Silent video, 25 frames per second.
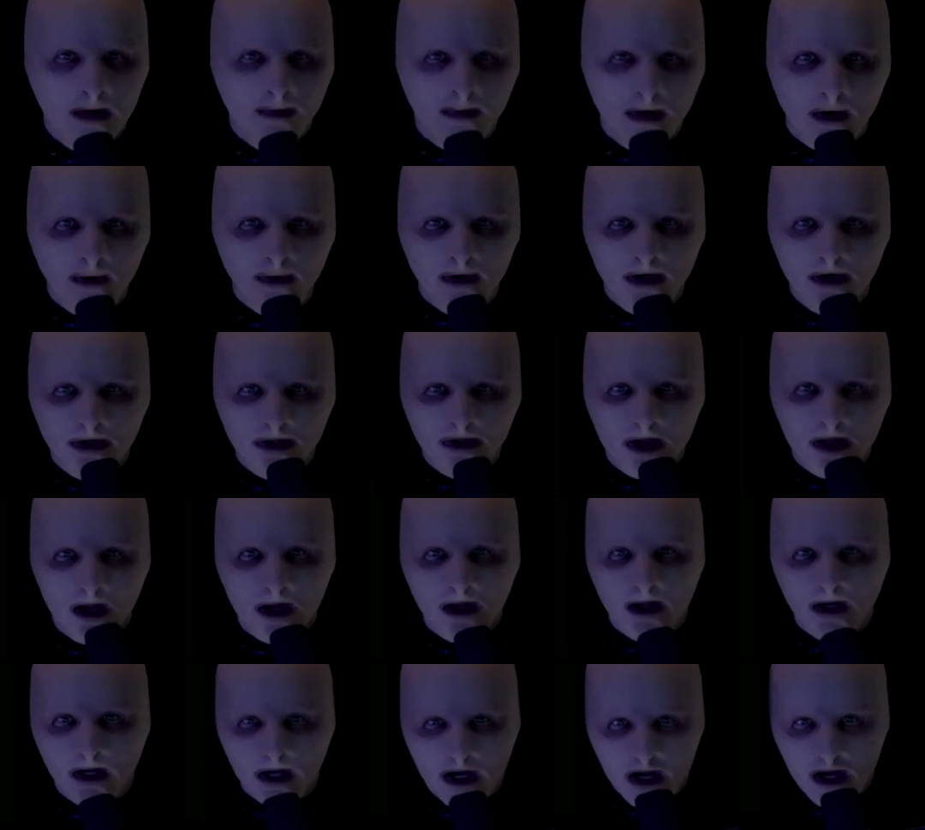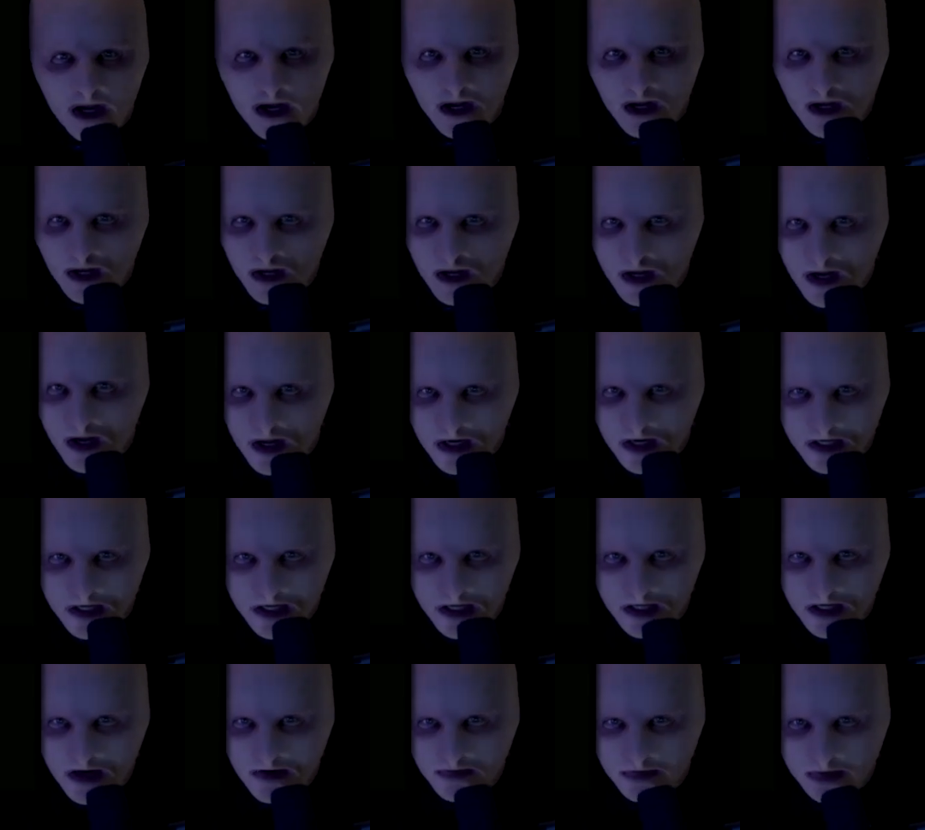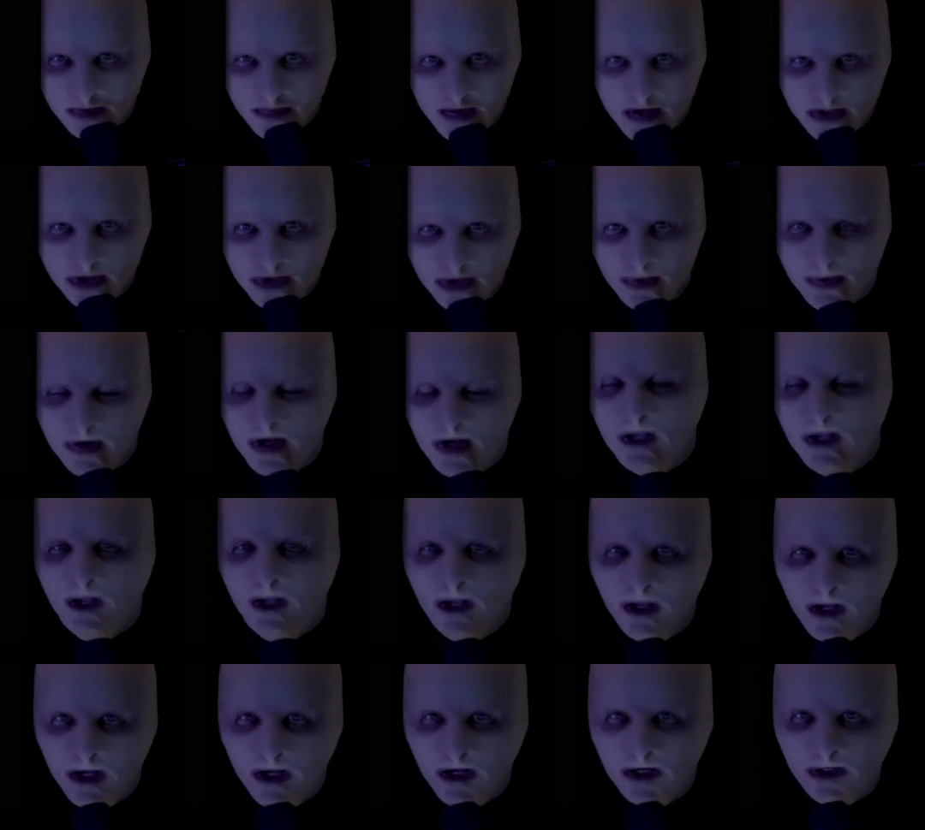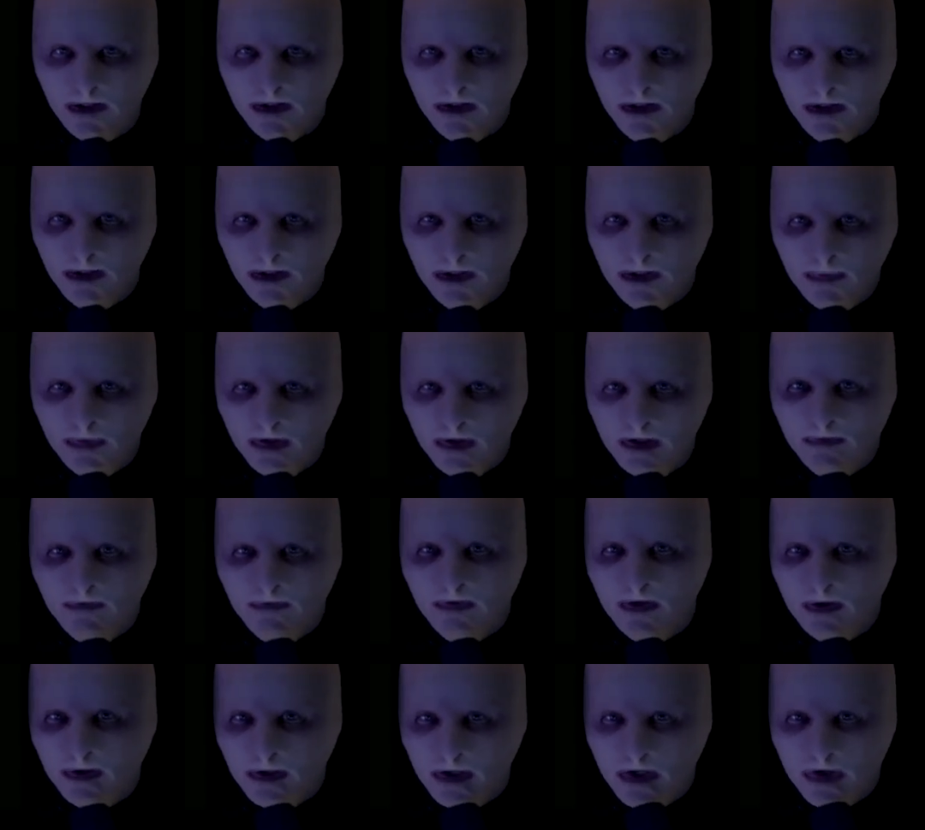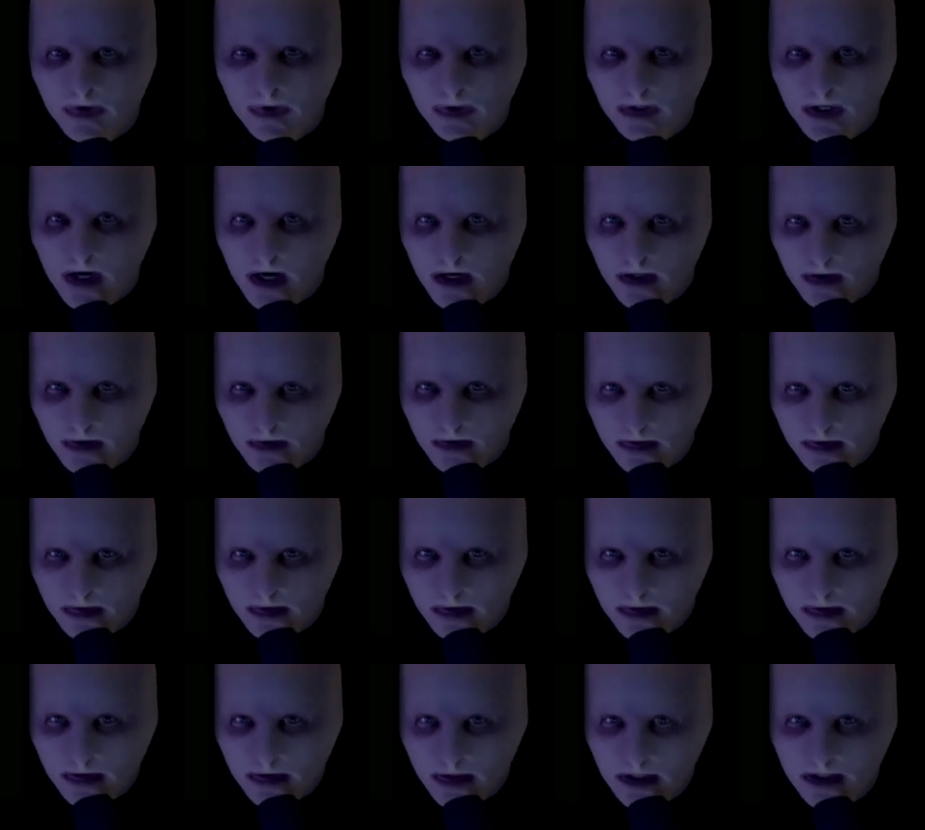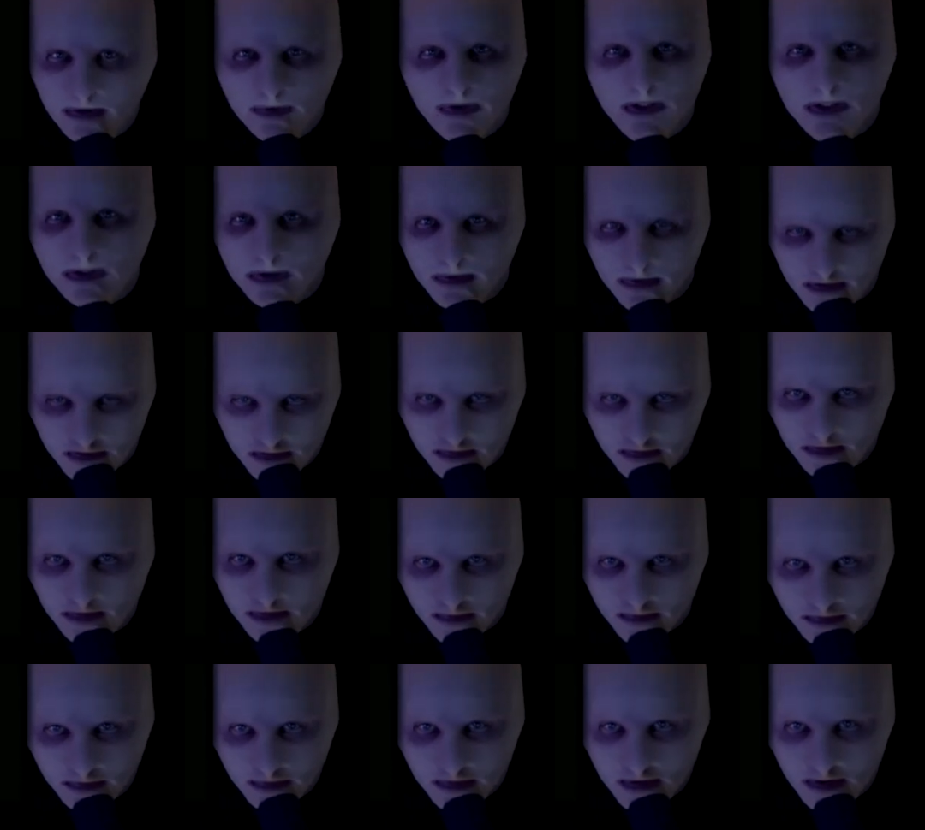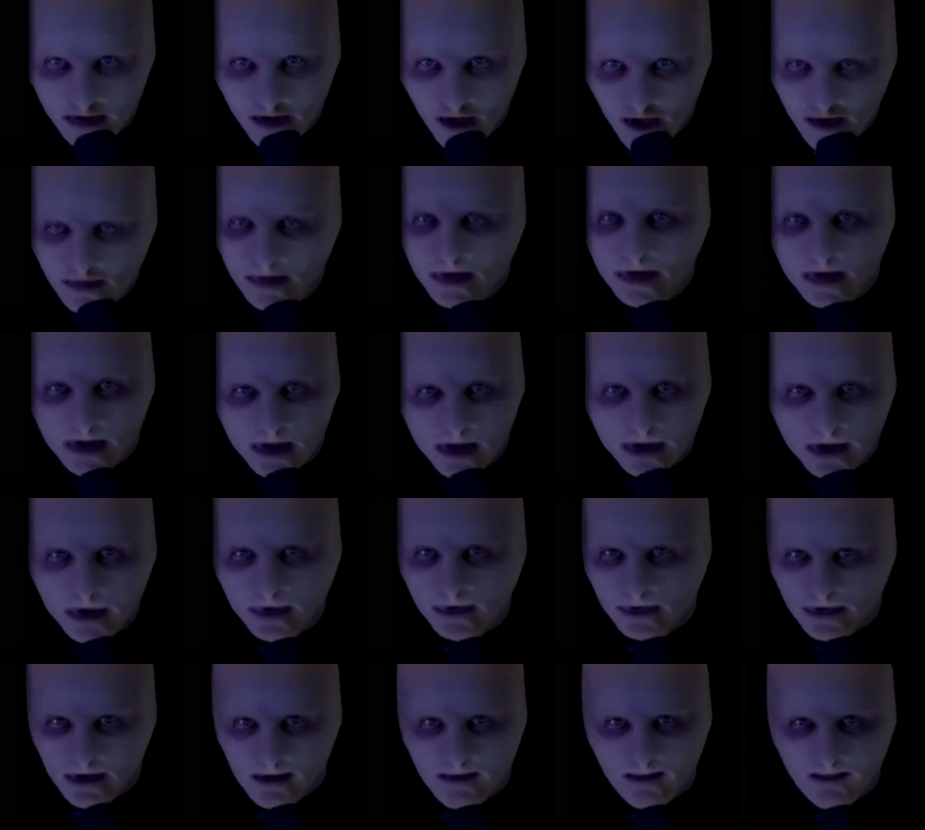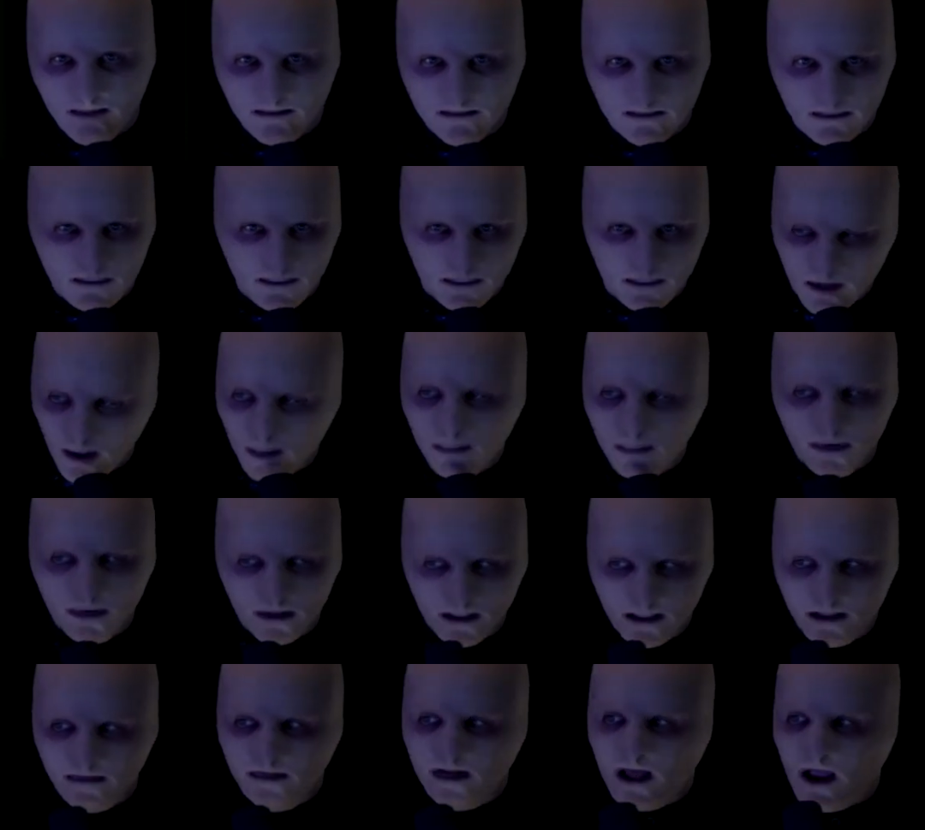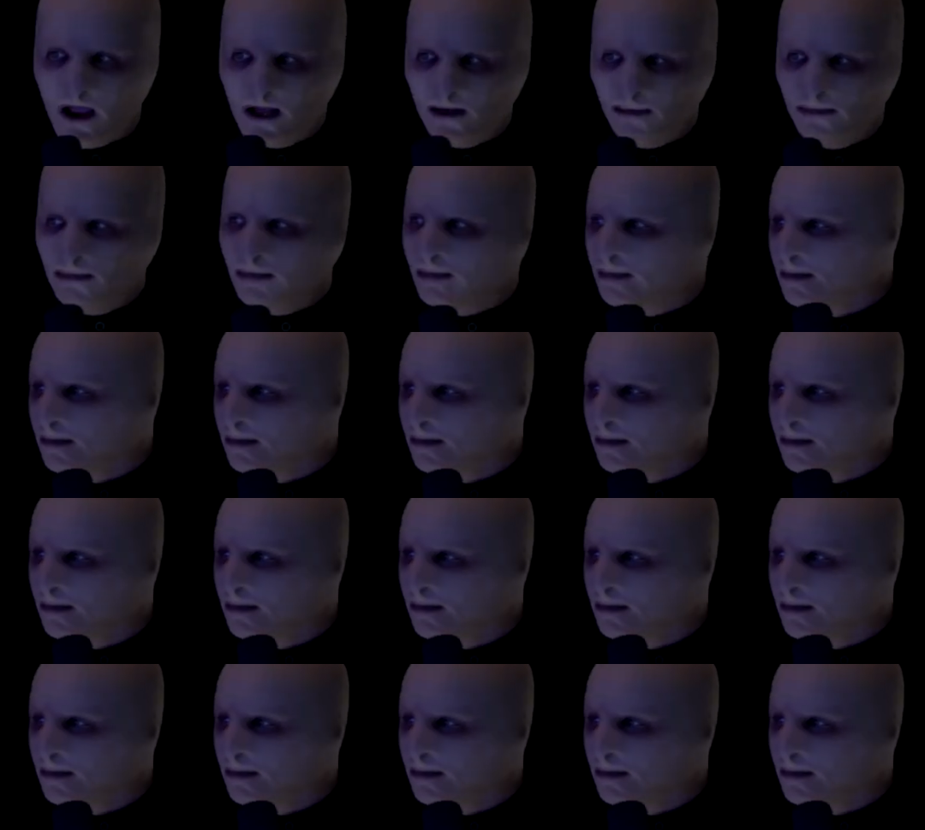But we are taking any and every measure we can, being very creative and resourceful for the children. Believe that.